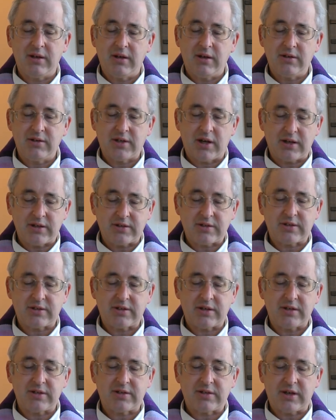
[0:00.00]

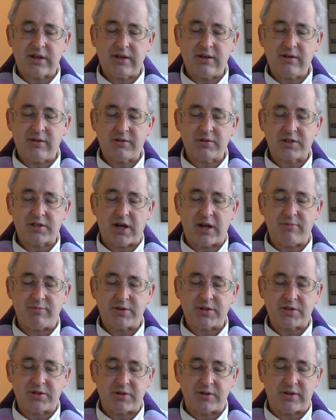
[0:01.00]
just a single shape
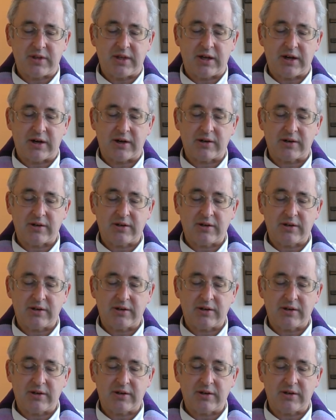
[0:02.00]
stood there,